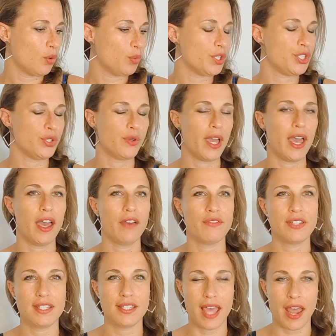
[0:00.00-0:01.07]
We do have
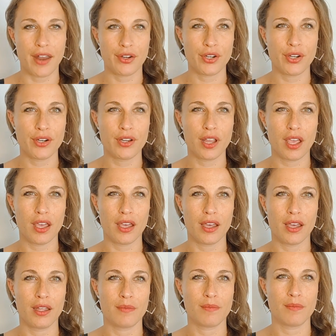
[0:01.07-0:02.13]
Saturn
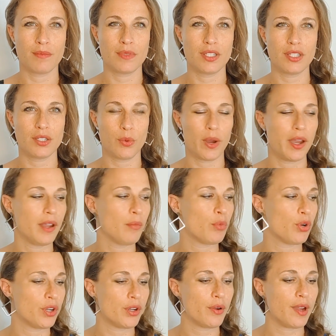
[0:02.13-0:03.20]
squaring
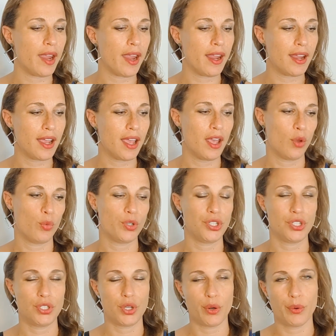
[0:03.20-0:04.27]
Mercury, which
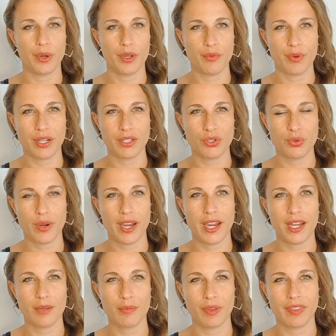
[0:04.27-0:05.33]
is already
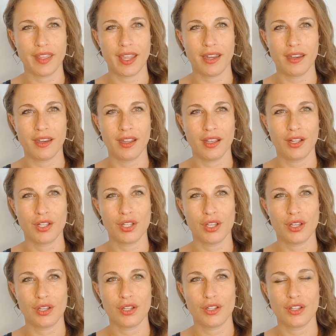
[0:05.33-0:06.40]
retrograde, but then
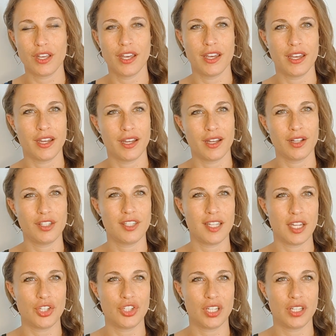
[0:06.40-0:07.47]

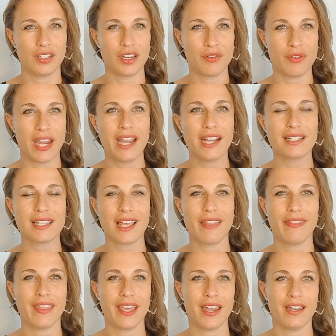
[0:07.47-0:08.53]
stationing direct.
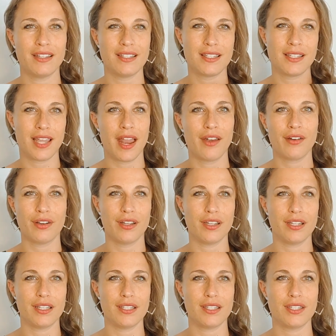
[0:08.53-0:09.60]
And then
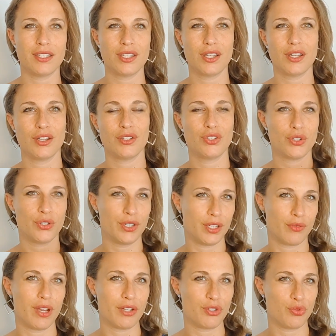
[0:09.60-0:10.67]
Saturn is
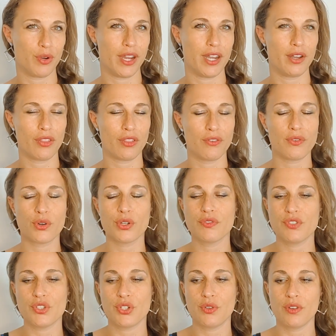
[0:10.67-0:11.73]
turning retrograde on the 4th
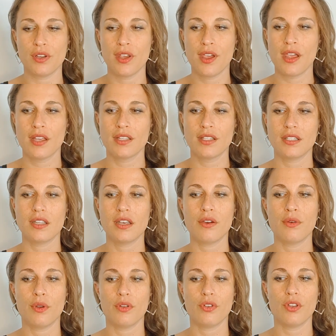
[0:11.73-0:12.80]
of June.
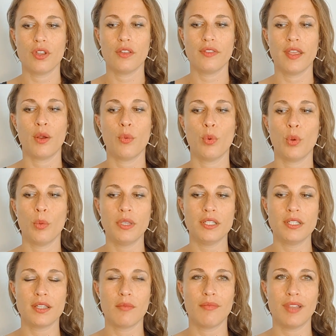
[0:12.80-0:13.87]
So there will be
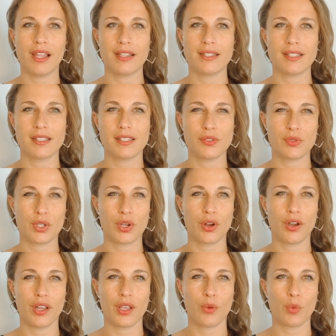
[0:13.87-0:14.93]
some lessons
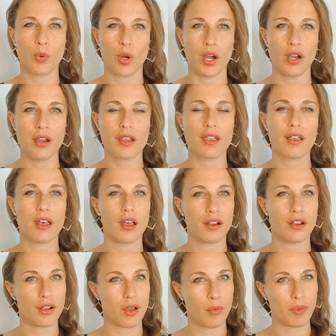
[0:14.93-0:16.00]
regarding work
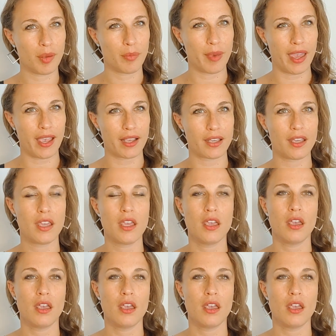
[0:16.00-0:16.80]
are coming back.